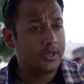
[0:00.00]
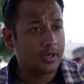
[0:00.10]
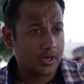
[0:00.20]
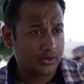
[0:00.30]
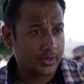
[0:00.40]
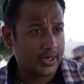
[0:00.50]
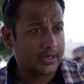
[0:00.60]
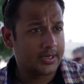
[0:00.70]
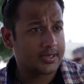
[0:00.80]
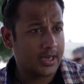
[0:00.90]
with the luxury
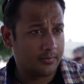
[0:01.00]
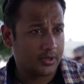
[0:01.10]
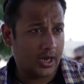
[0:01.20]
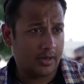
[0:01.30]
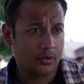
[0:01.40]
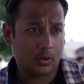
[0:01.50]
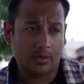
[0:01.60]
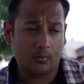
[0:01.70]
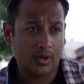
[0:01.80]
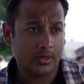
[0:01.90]
at the same time. You
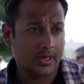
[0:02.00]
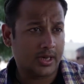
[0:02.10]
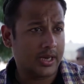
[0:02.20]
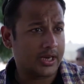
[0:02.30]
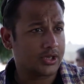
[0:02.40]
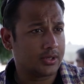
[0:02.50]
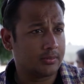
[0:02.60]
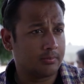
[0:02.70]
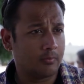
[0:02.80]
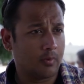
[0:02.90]
can wear the
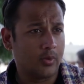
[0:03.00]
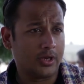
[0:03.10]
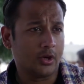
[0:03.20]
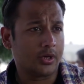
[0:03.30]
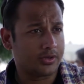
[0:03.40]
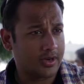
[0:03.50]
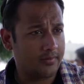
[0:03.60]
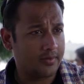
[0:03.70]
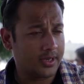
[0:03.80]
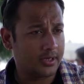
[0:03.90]
collection when you're
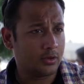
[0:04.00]
traveling,